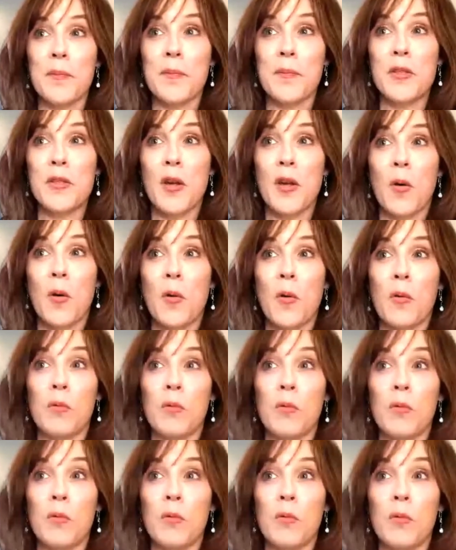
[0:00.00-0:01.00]

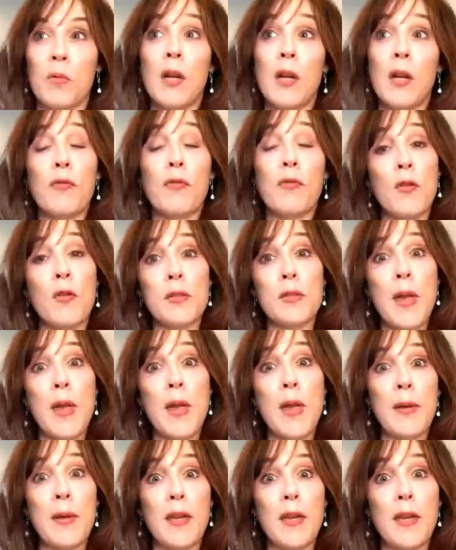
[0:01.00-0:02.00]
So, you know, folks
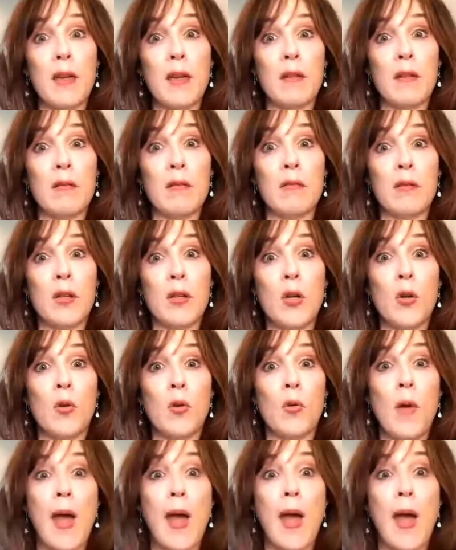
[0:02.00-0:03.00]
maybe
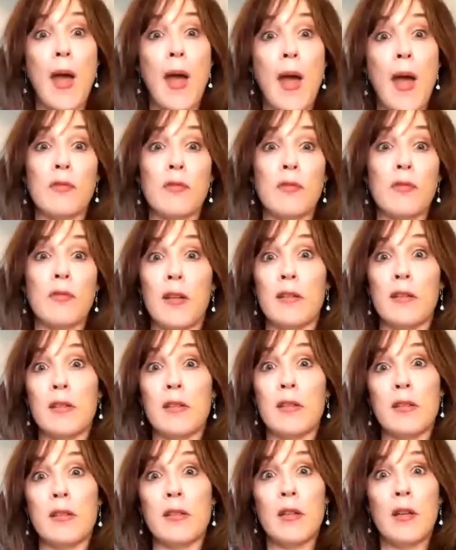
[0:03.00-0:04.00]
who have
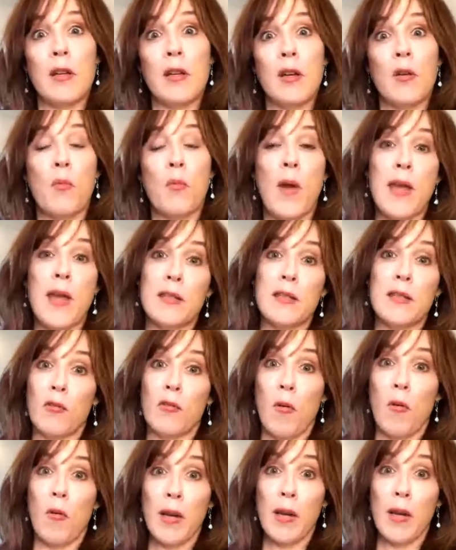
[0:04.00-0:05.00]
different ways of
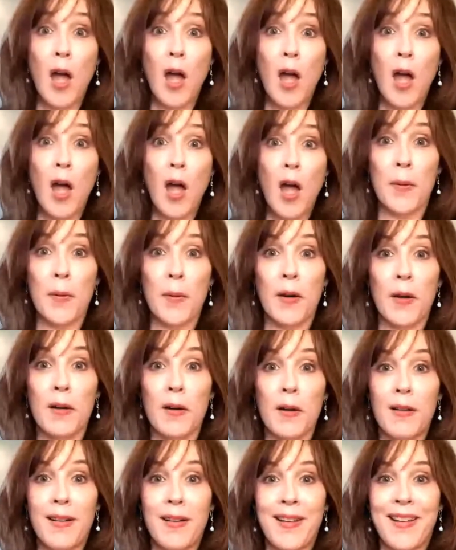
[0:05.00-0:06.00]
growing up
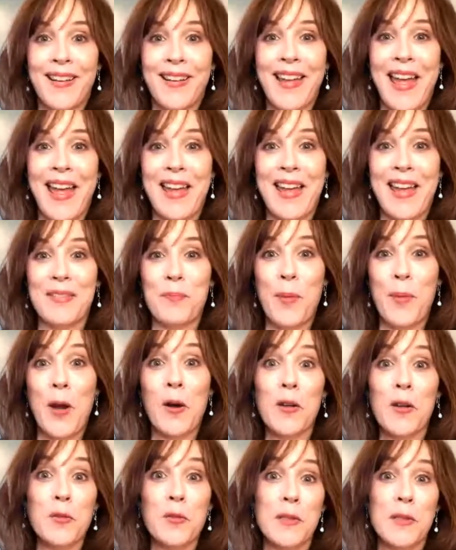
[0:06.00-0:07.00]
or had
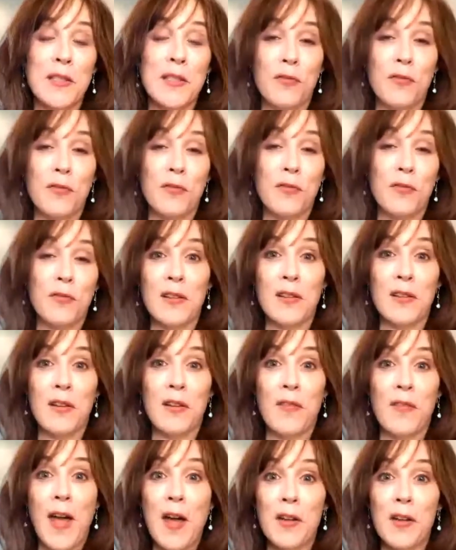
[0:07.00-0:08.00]
parents with different
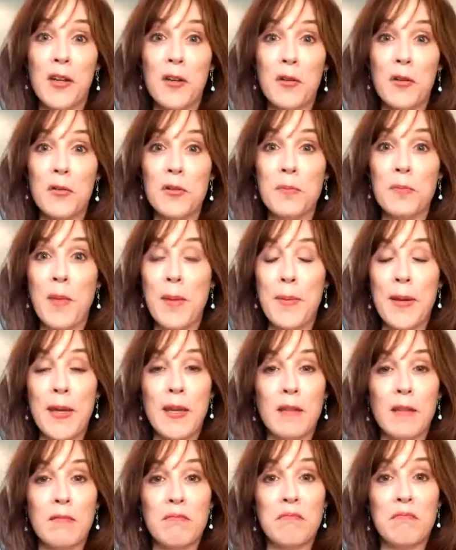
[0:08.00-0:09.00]
values
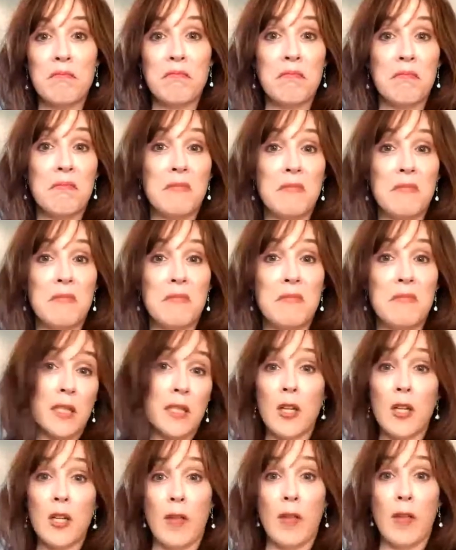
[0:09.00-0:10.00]
maybe didn't
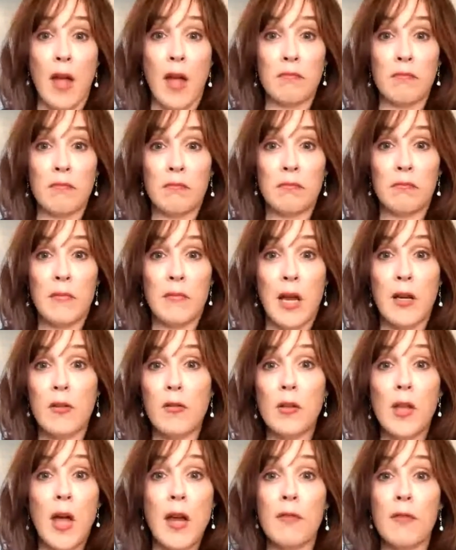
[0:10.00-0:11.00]
consider that. I
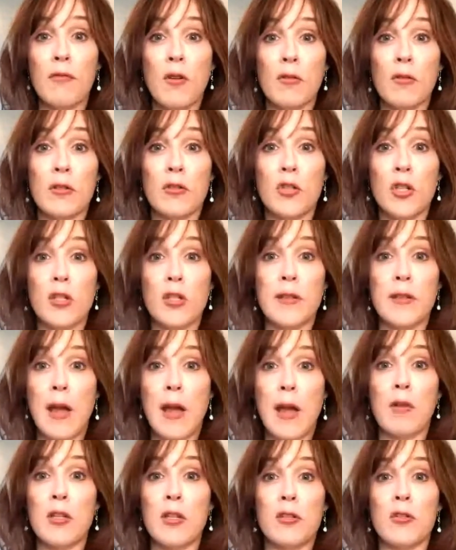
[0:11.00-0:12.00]
know a lot of folks are just
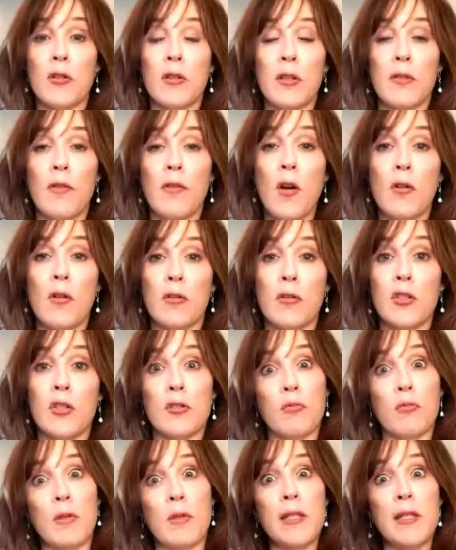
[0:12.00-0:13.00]
now registering to vote or
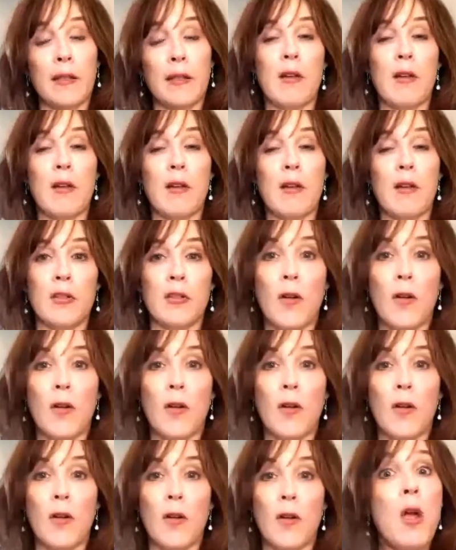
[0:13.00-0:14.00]
just recently registered to
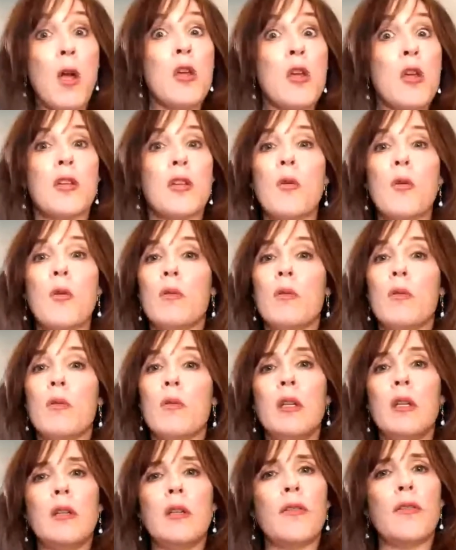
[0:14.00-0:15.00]
vote. So
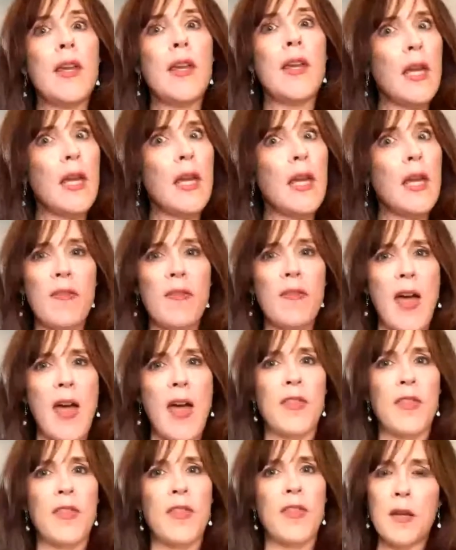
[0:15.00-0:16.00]
thinking about
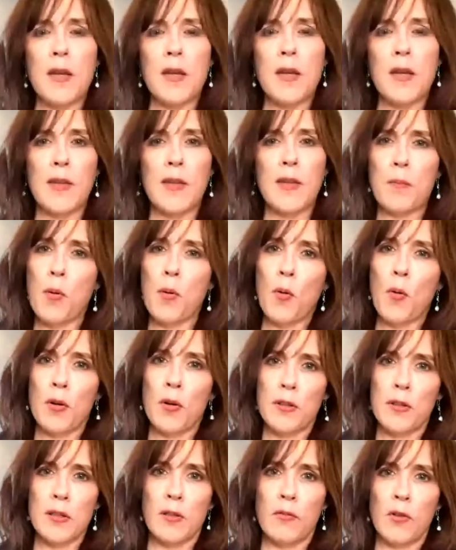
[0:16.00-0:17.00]
that, thinking about the
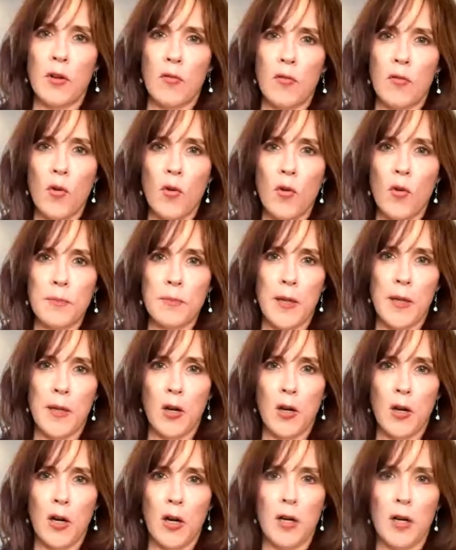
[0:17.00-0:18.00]
importance of your voice being
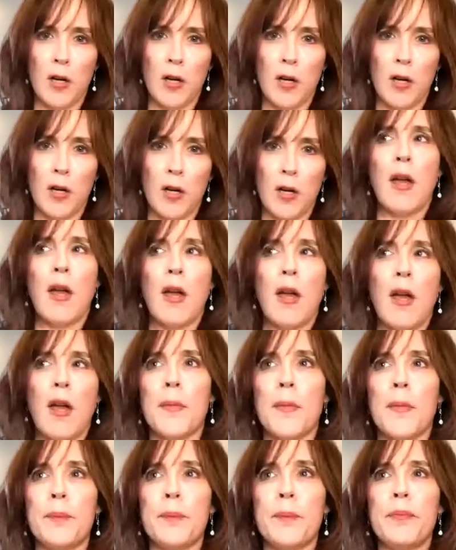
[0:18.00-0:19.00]
heard,
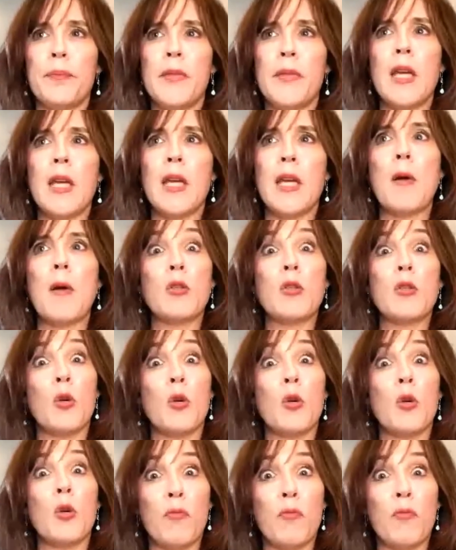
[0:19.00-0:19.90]
thinking about